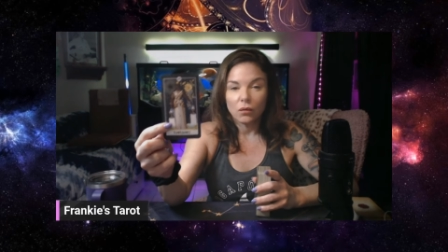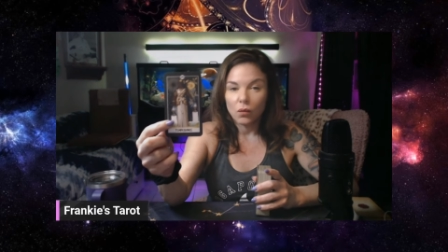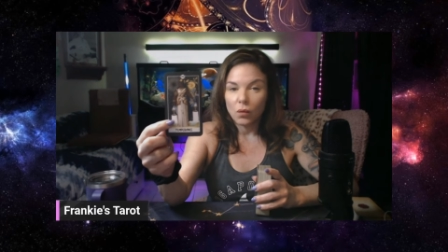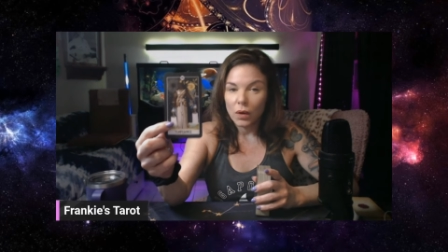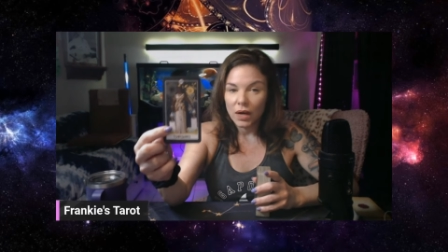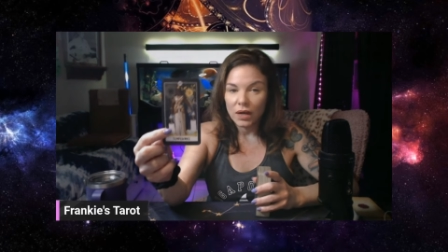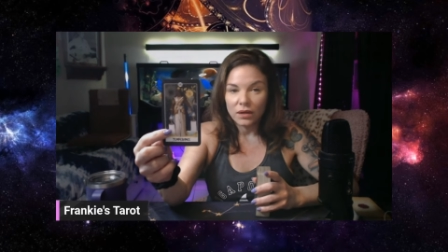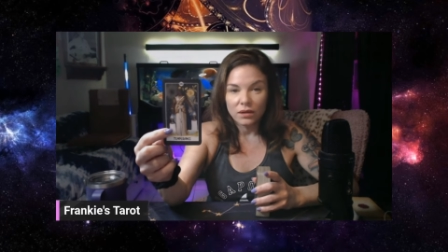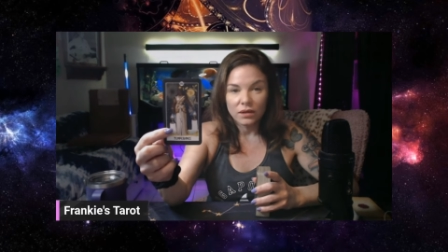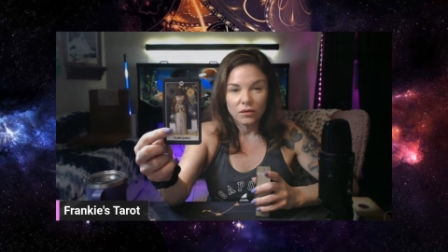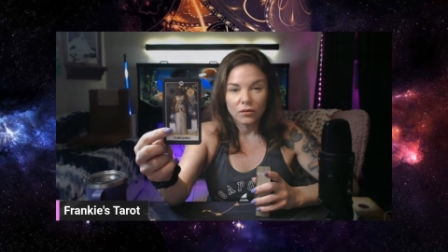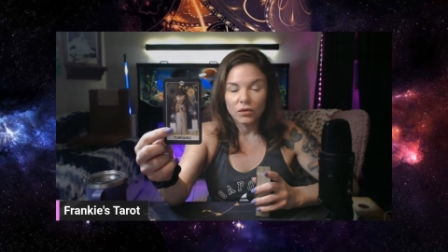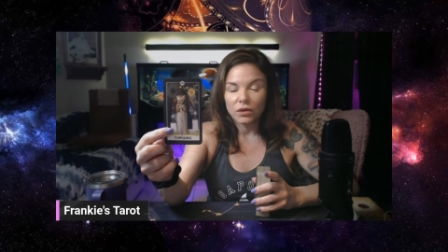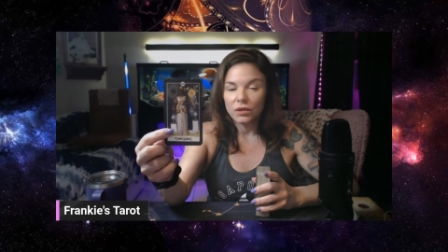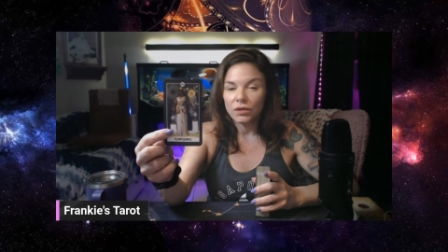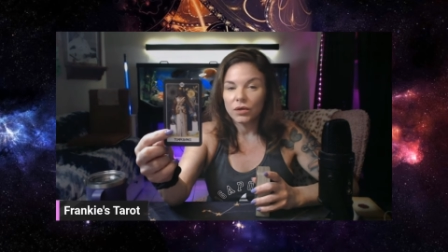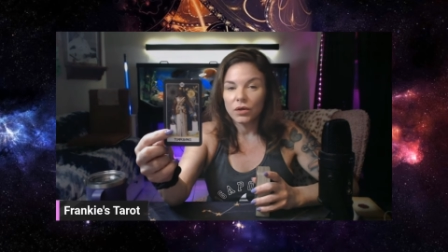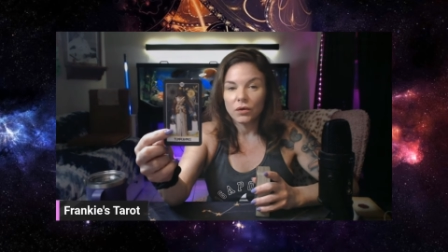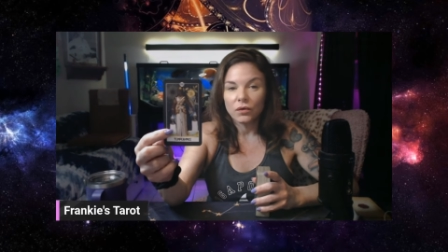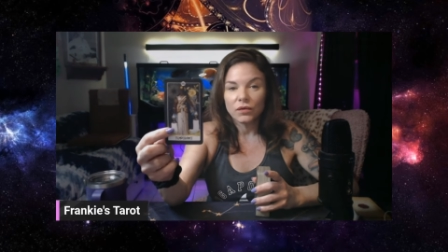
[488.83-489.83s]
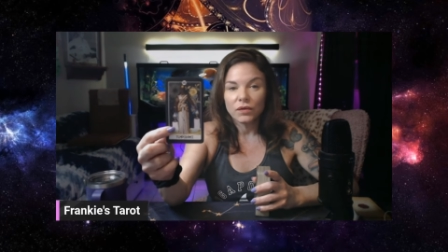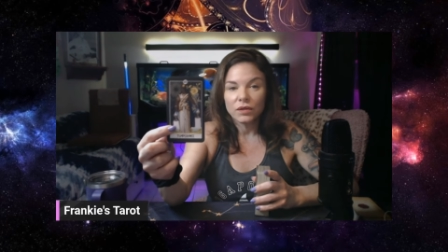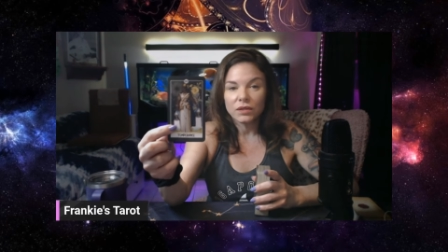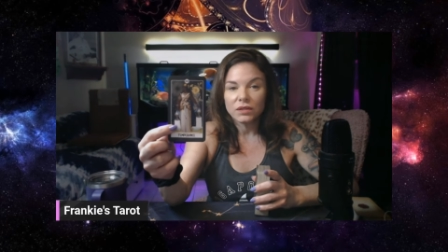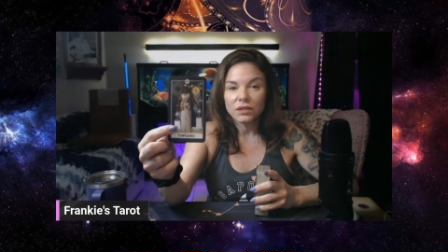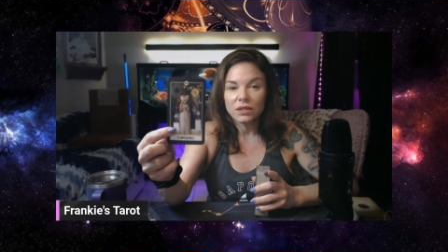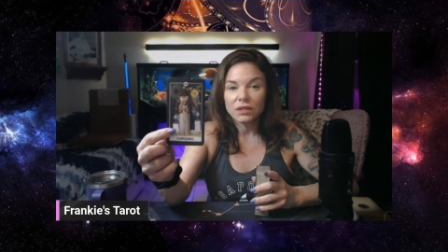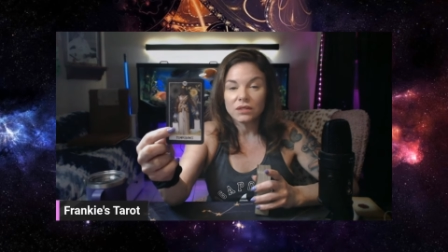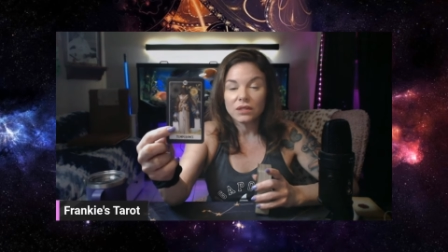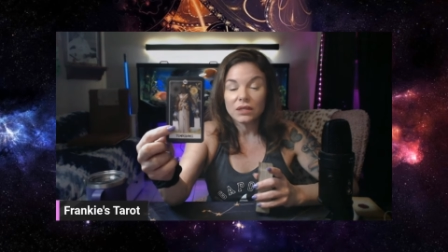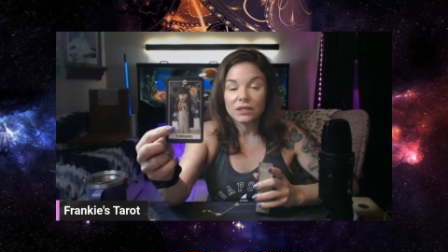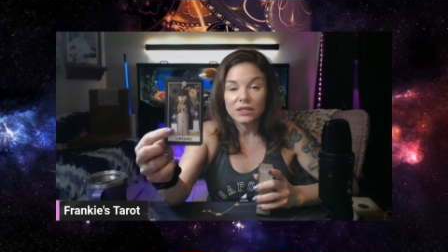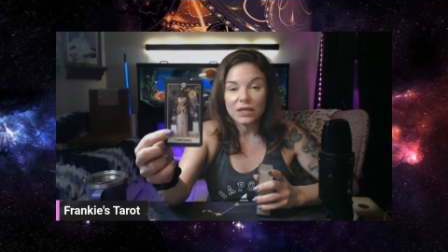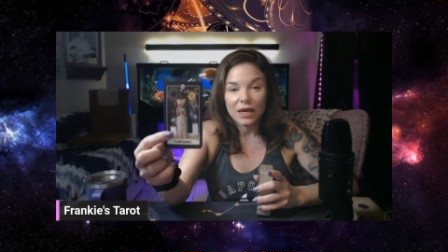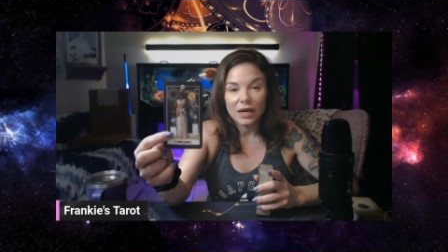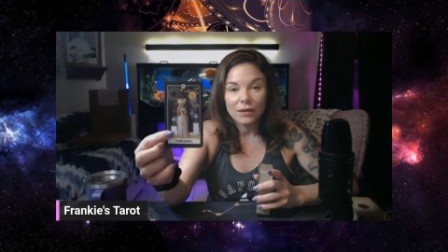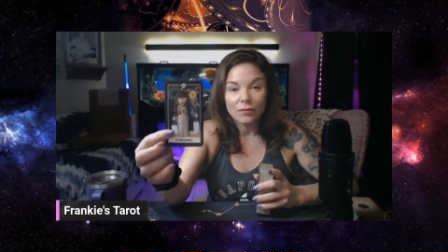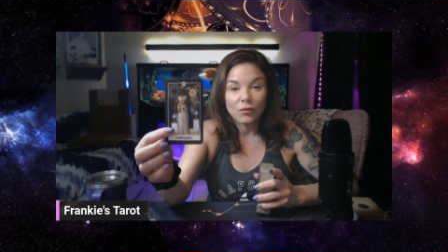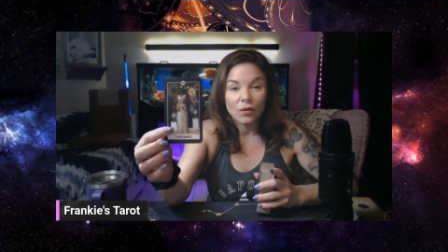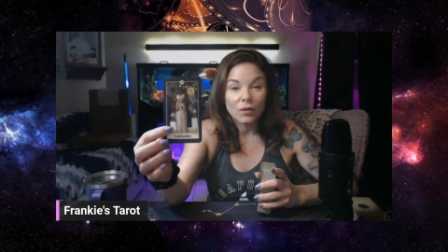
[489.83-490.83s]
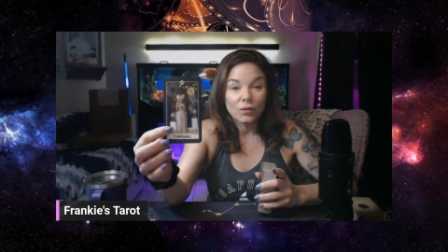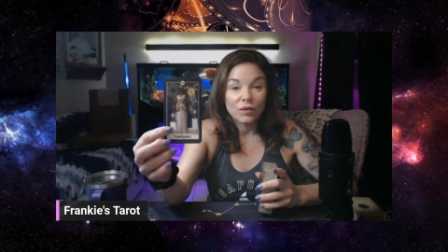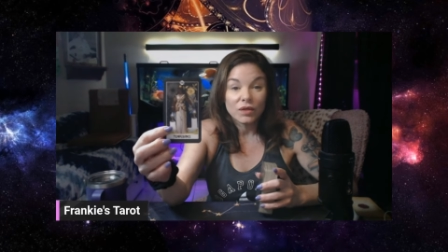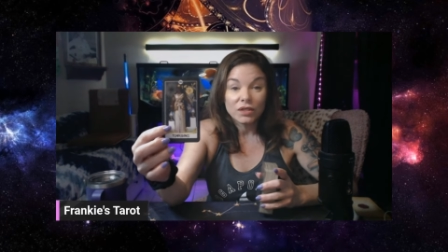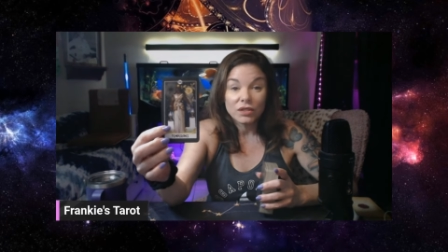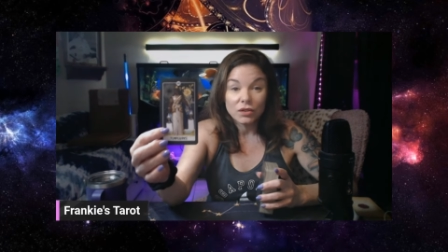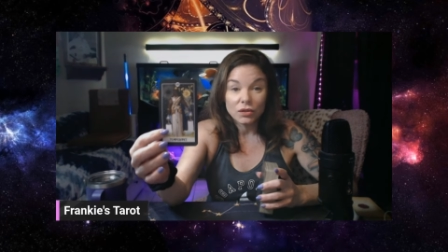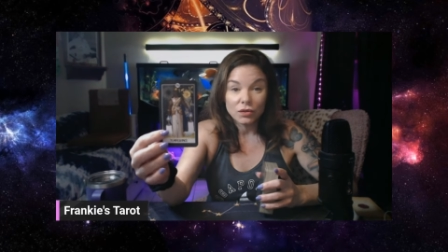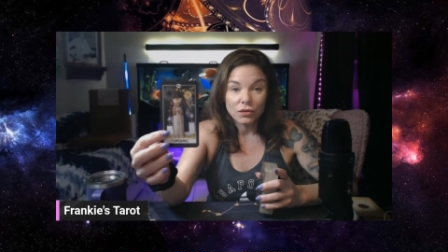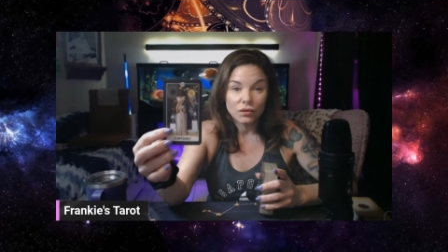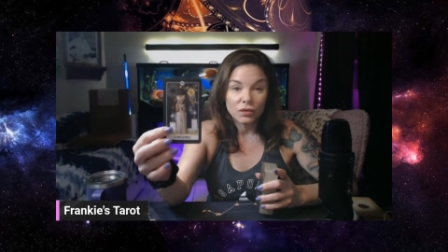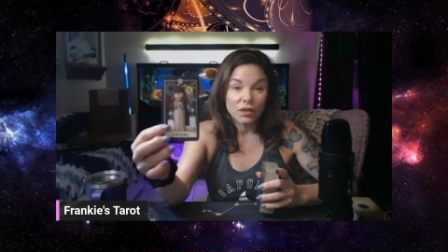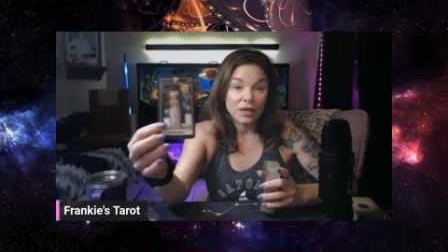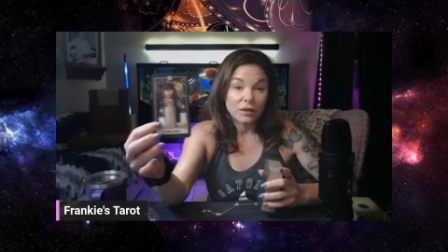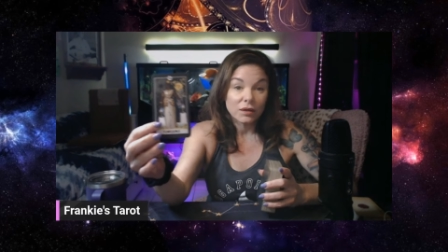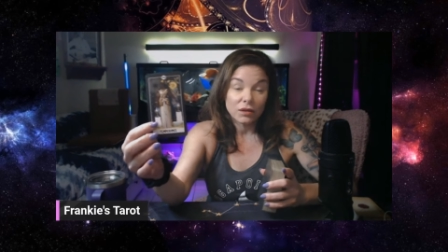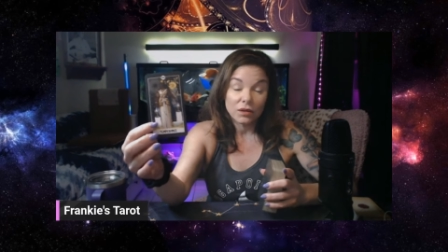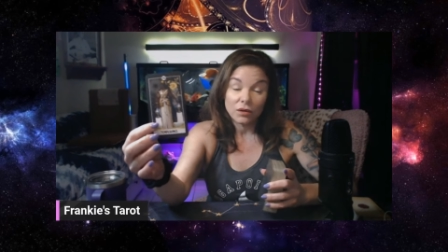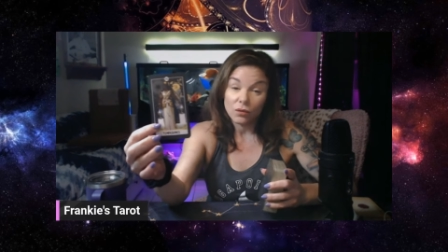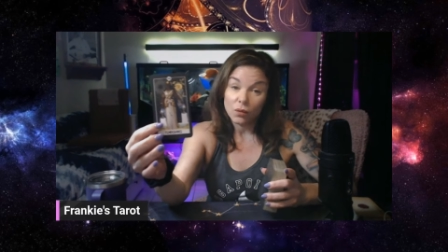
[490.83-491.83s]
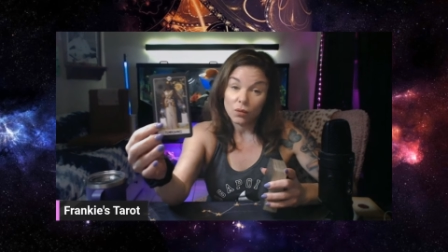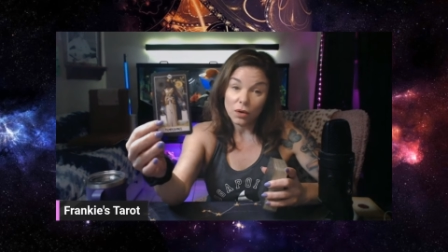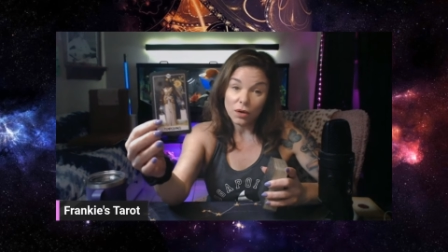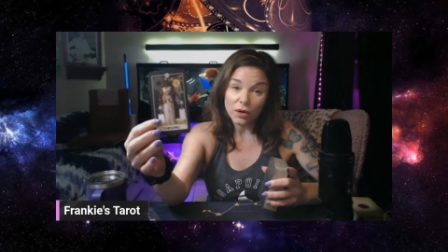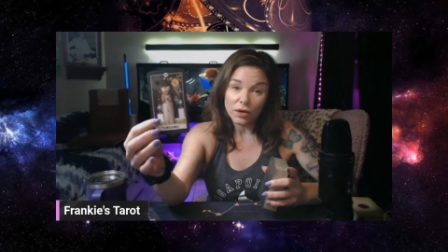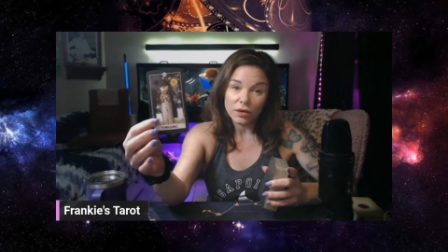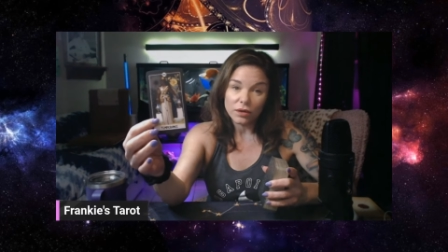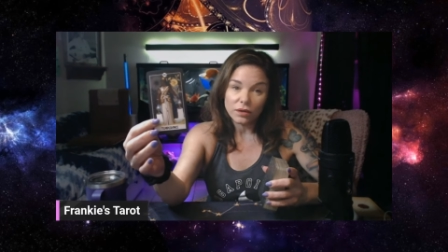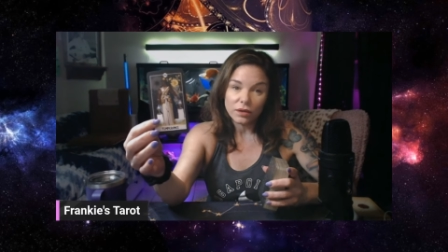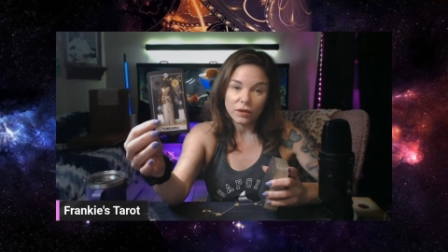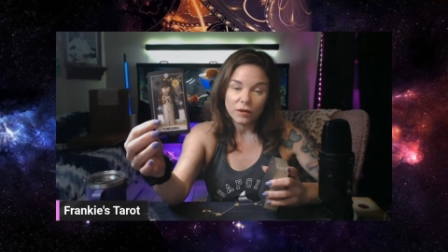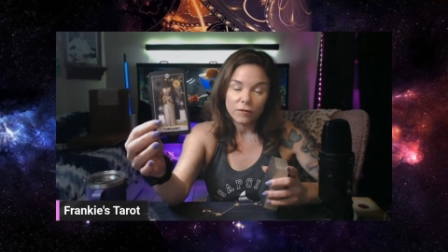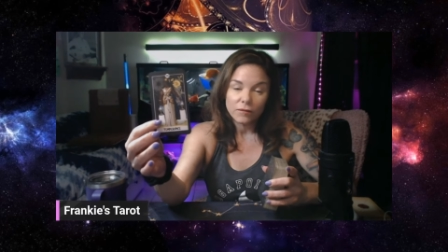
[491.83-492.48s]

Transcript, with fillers: Why, you know, this is the time when we do the work.